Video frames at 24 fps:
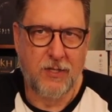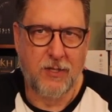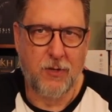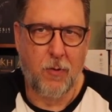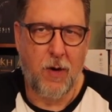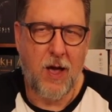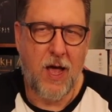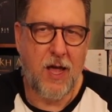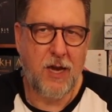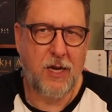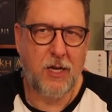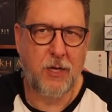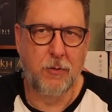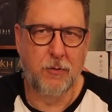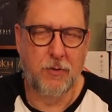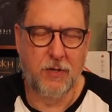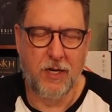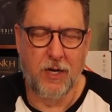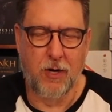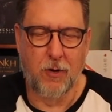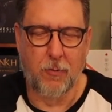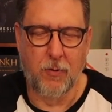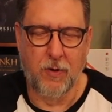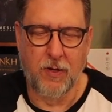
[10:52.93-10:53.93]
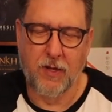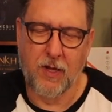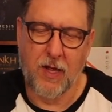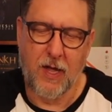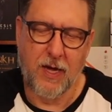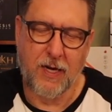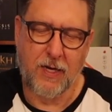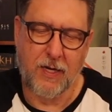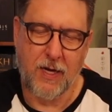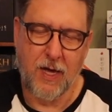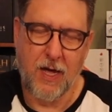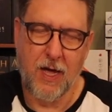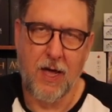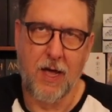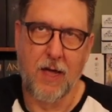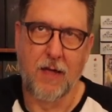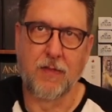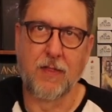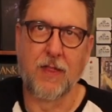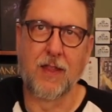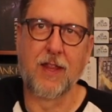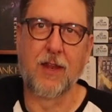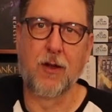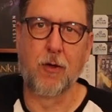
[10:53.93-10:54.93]
So how do you deal with like
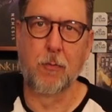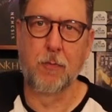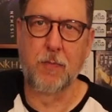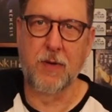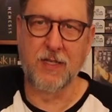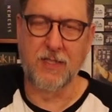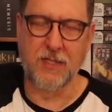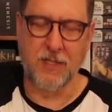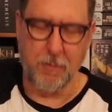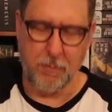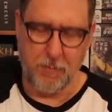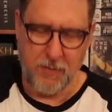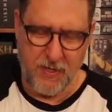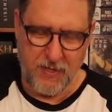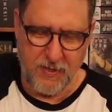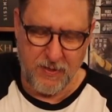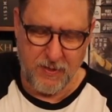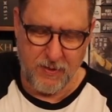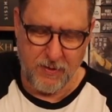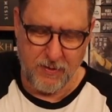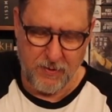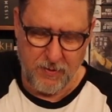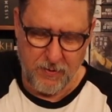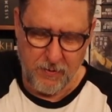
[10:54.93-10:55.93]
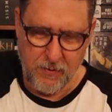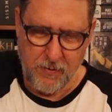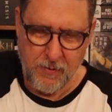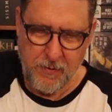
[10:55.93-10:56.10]
the little bits and pieces